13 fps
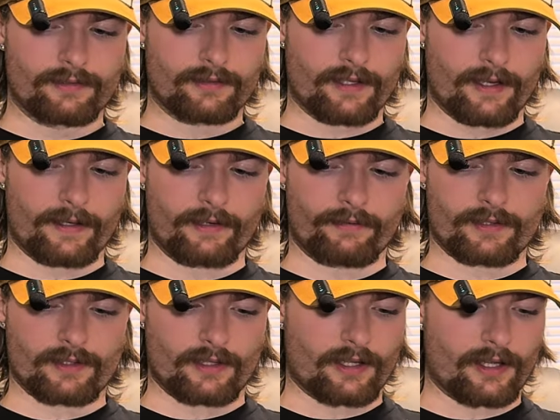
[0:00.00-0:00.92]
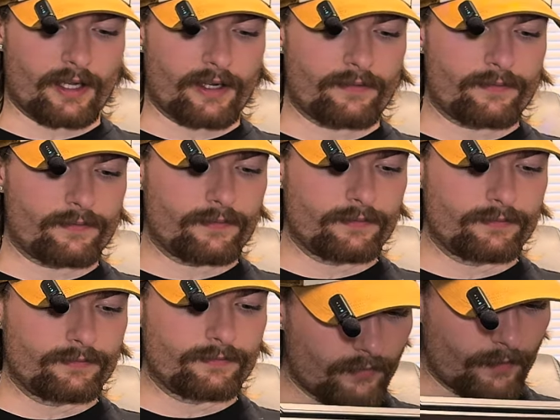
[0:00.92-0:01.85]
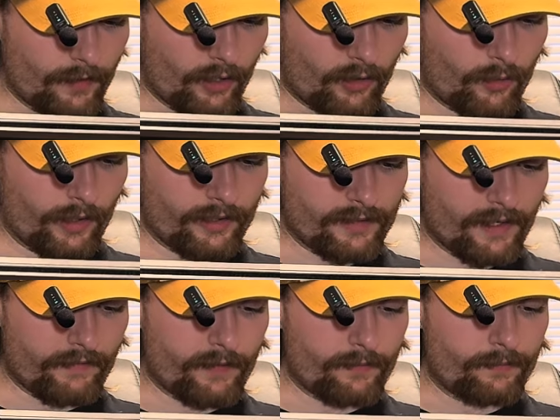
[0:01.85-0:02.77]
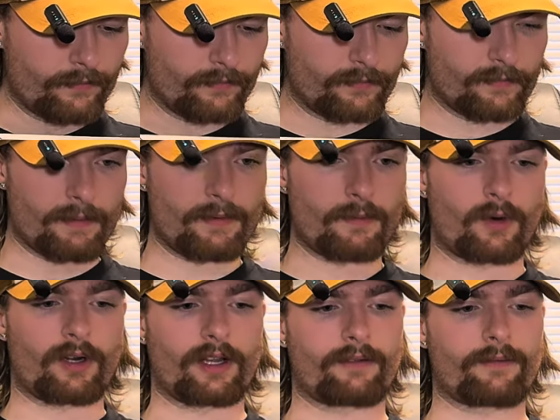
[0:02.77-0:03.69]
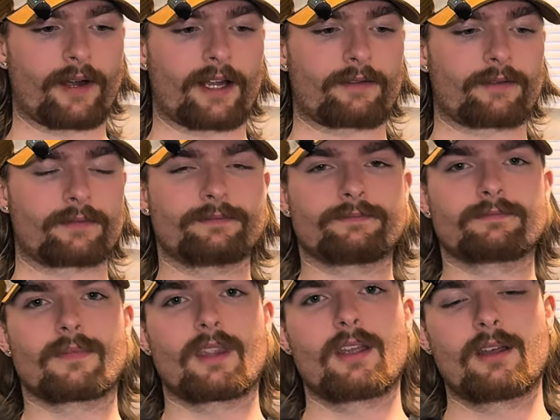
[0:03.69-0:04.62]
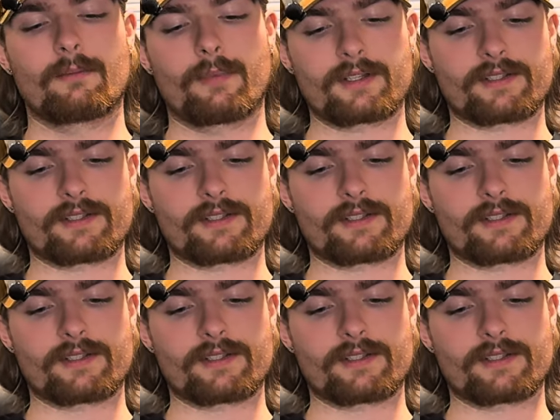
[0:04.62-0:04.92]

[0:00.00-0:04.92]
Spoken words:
the end of its life. Maybe not quite 7, maybe more like 5. But